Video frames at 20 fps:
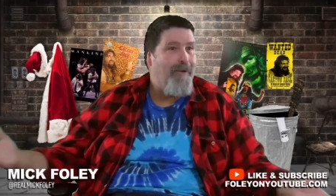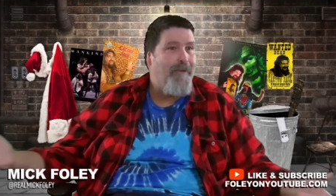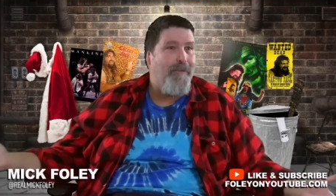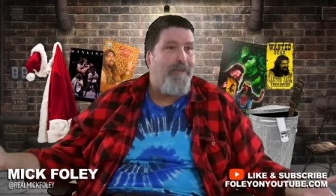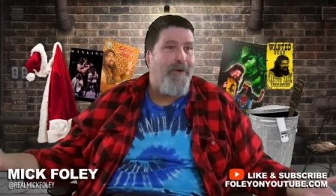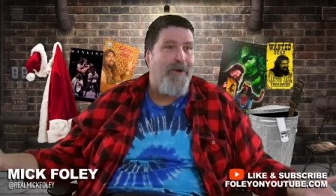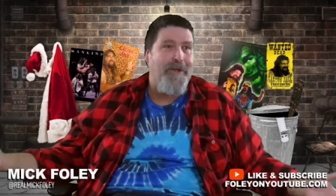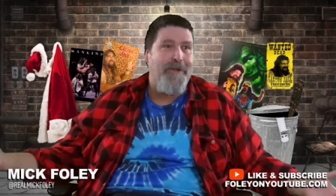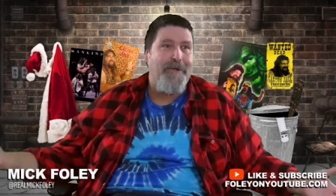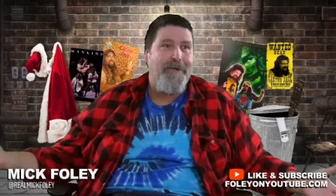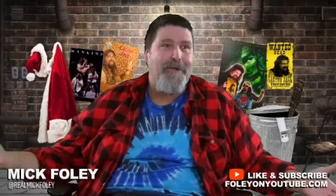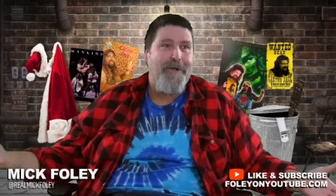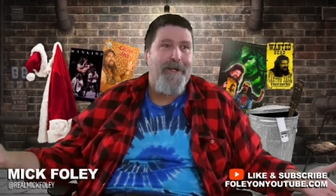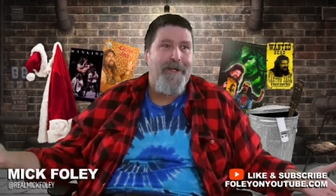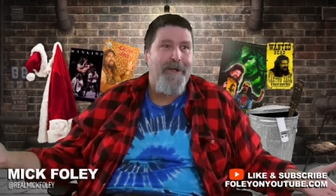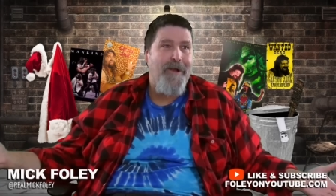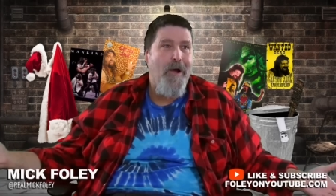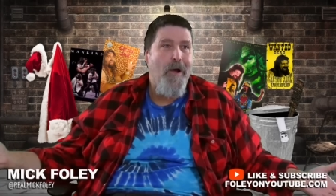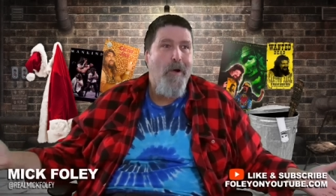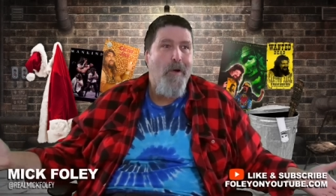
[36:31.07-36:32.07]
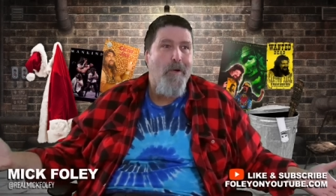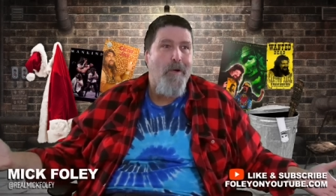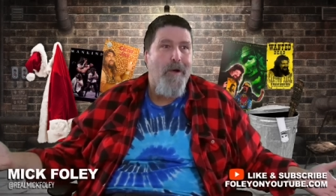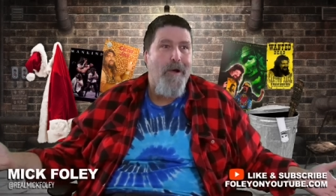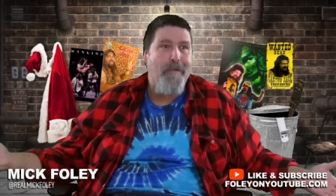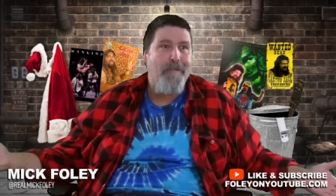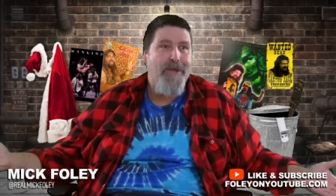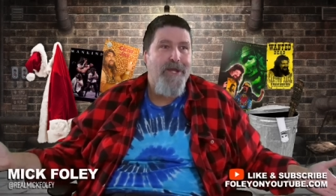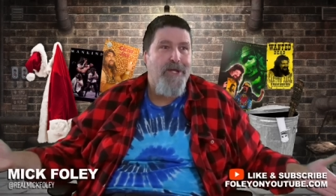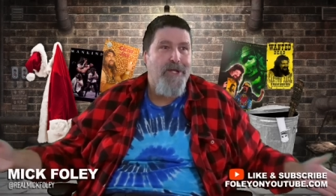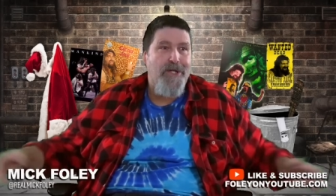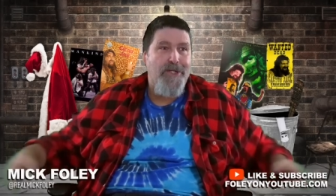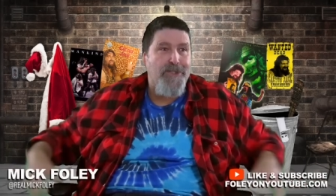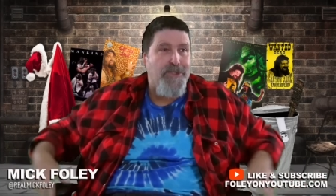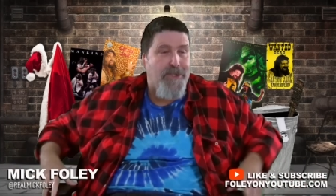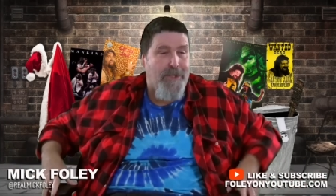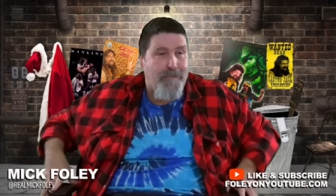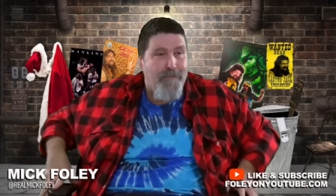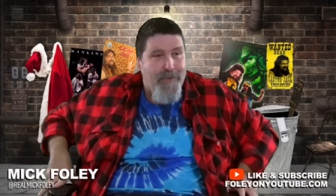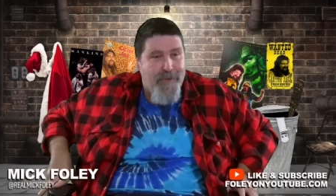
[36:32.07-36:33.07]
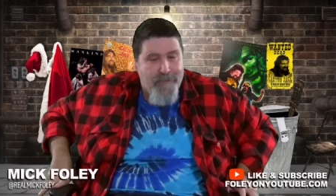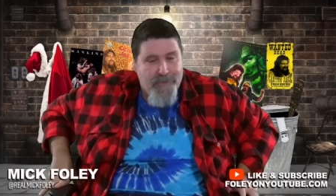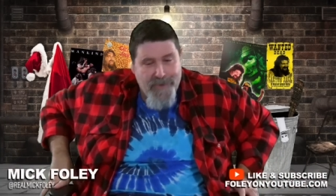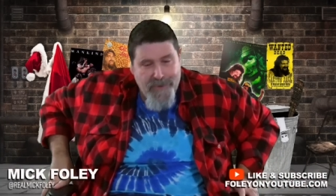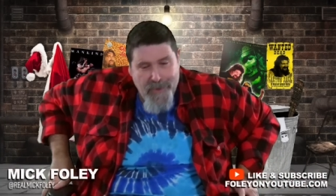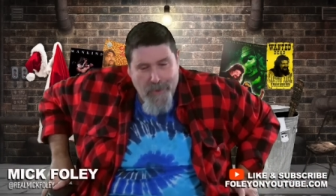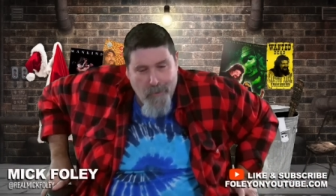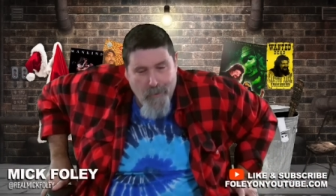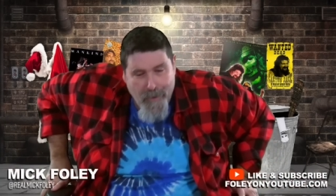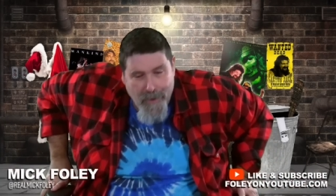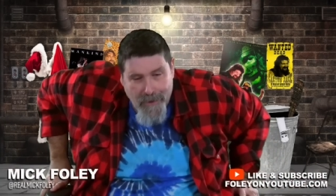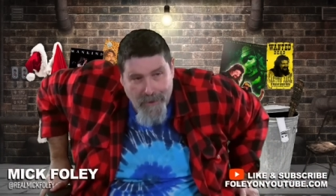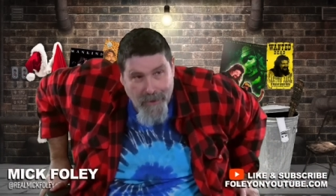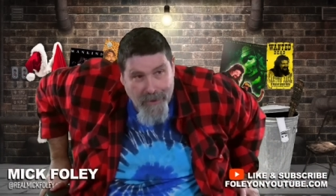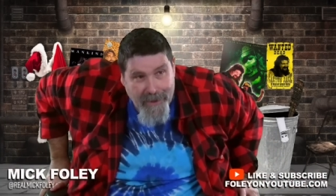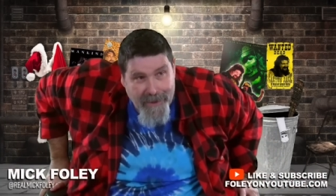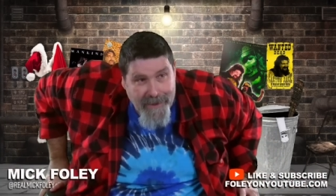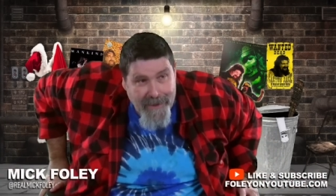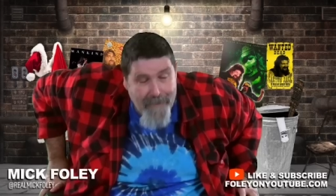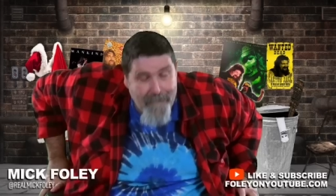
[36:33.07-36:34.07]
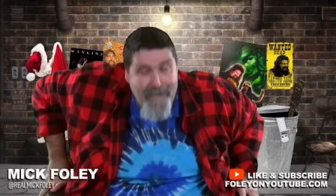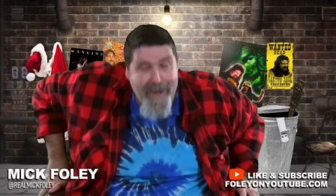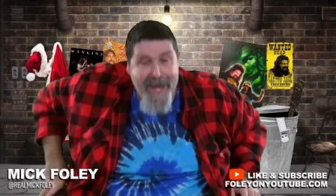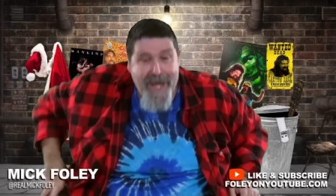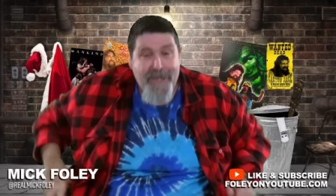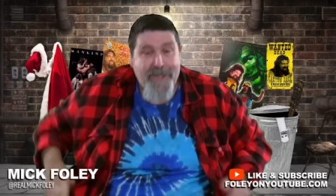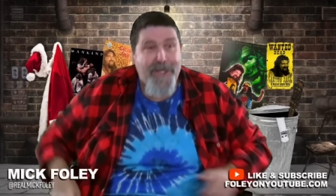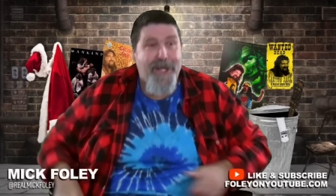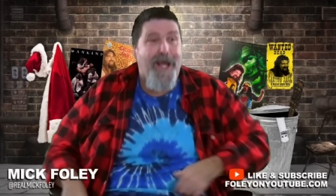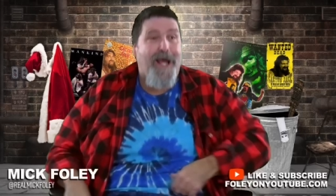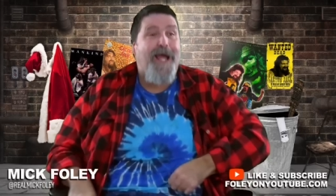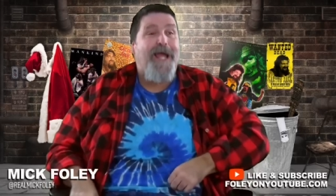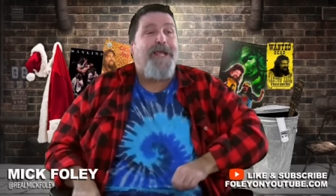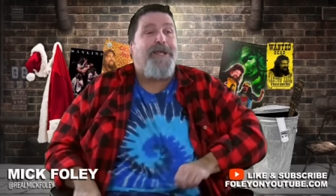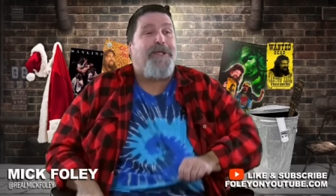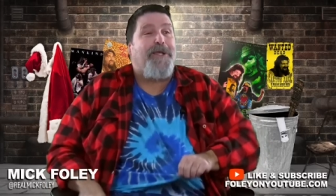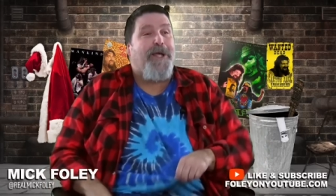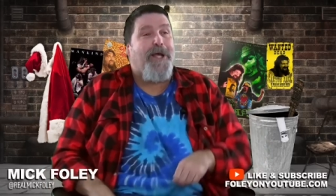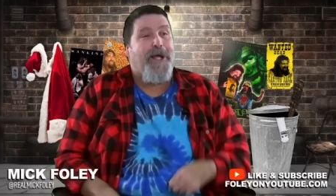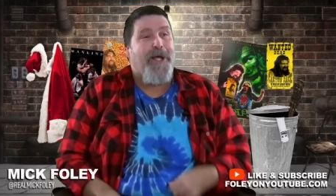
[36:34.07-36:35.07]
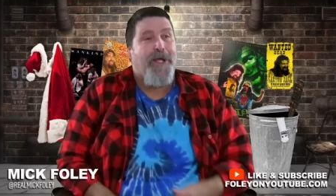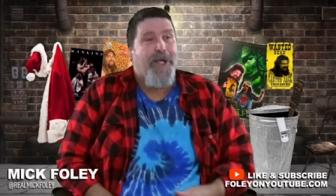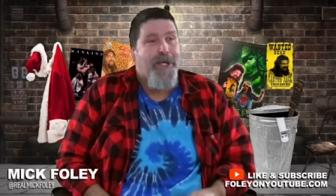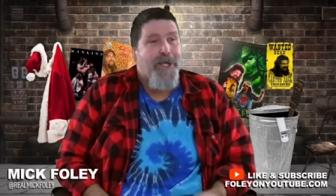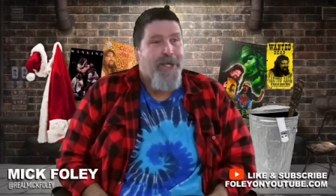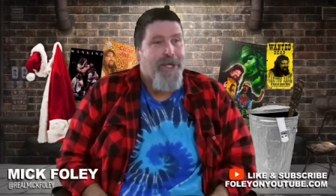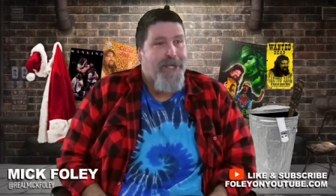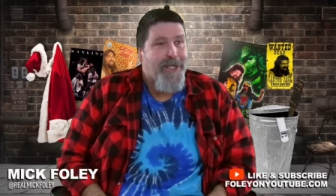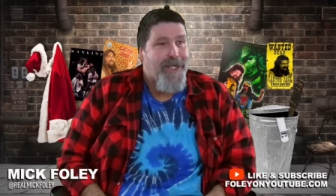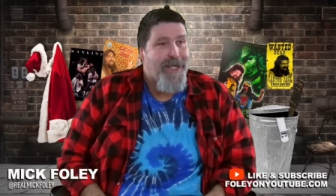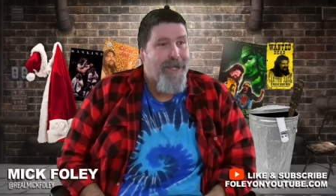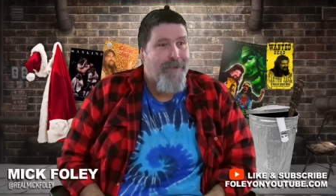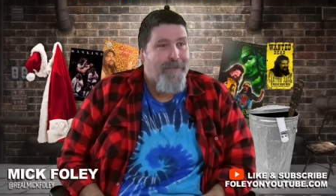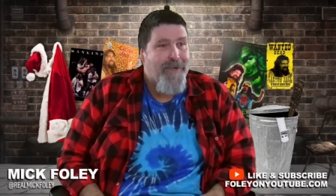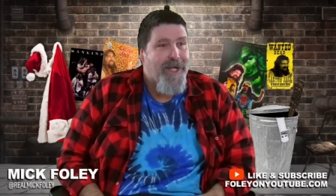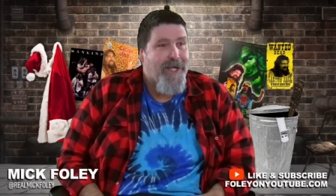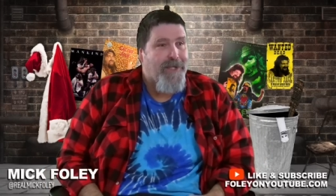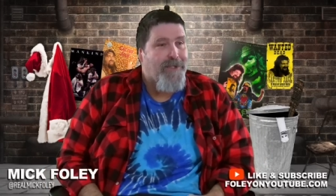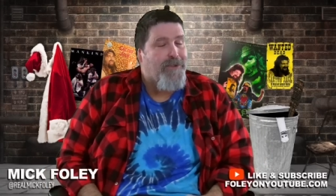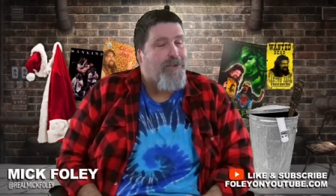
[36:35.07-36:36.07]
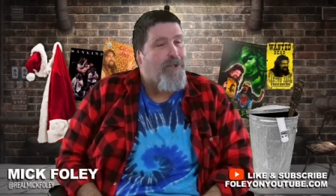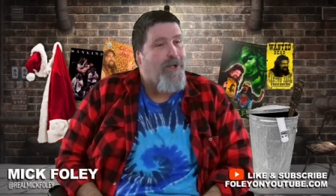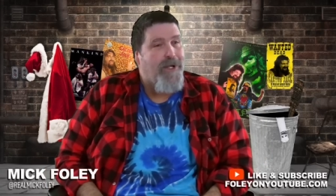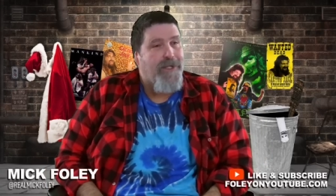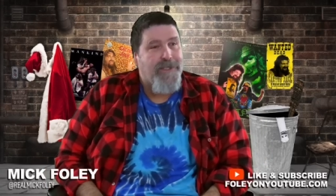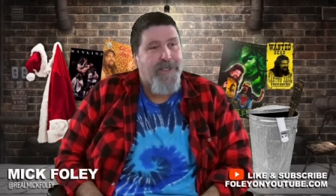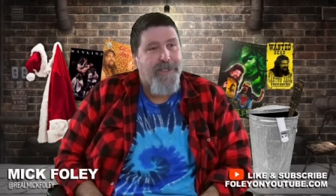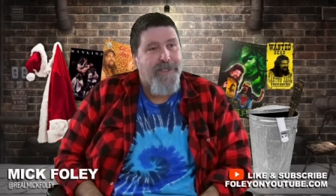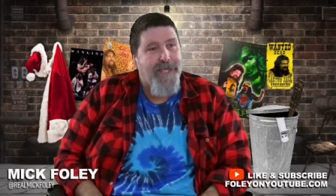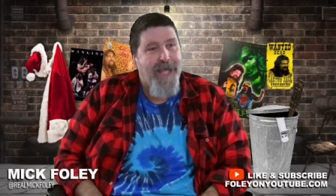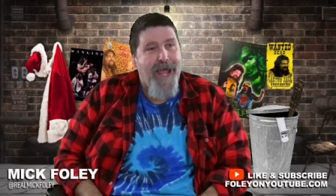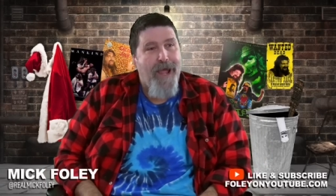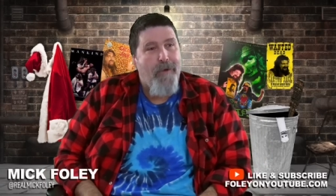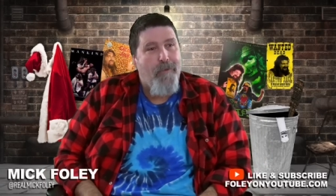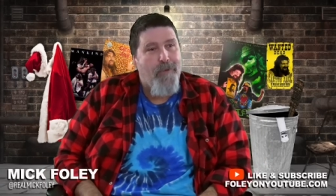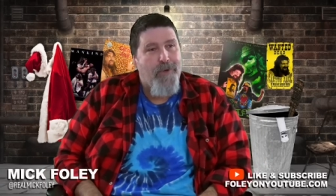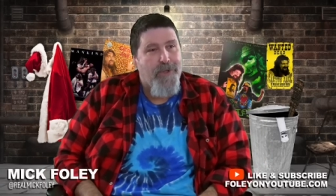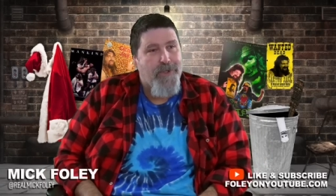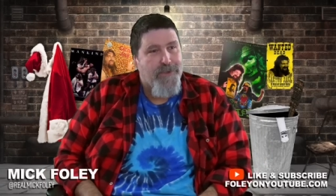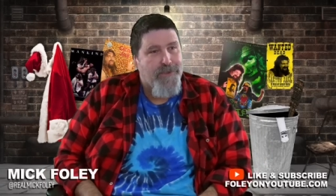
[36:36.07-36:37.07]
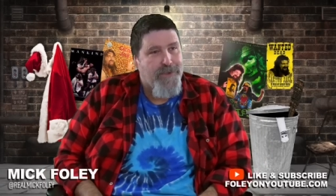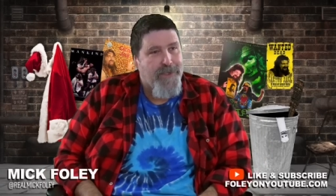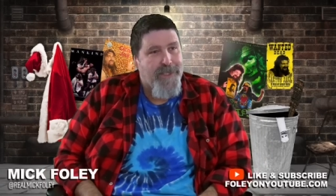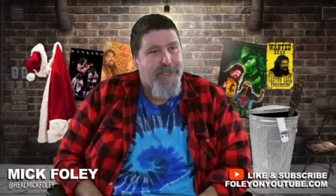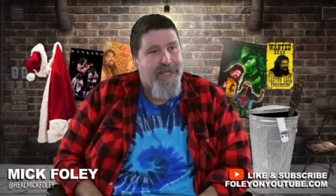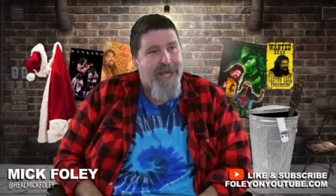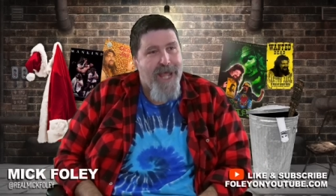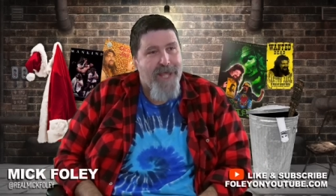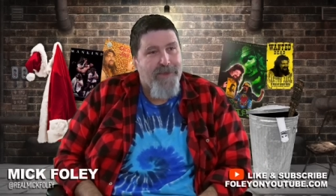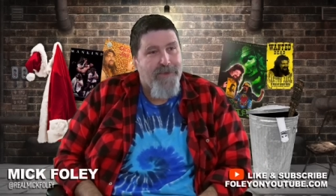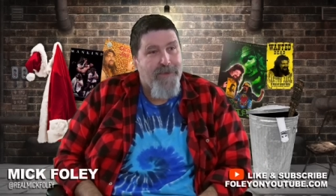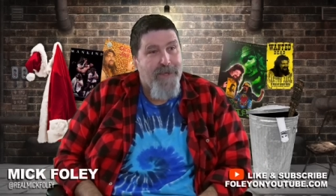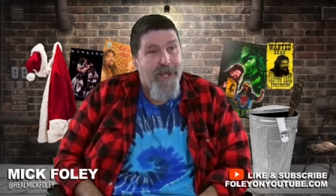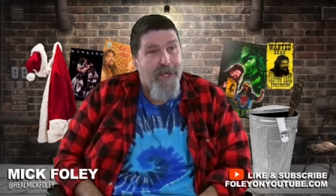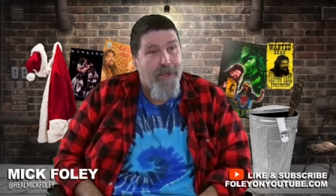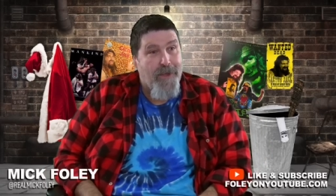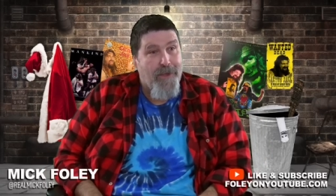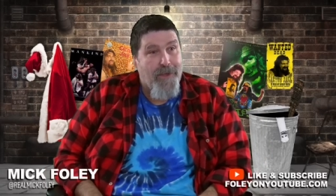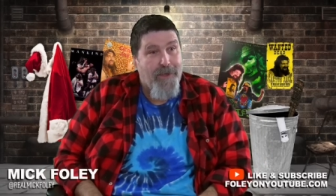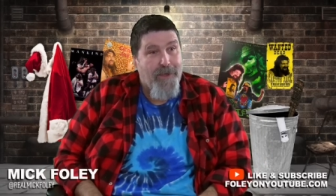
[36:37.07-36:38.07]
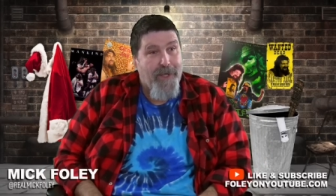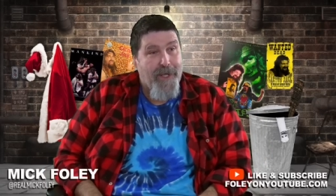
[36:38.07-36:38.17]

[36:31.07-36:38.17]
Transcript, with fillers: brother. I know. Because right. some people took Hopper. one look at the mankind uh, gimmick and thought that that was the death knell.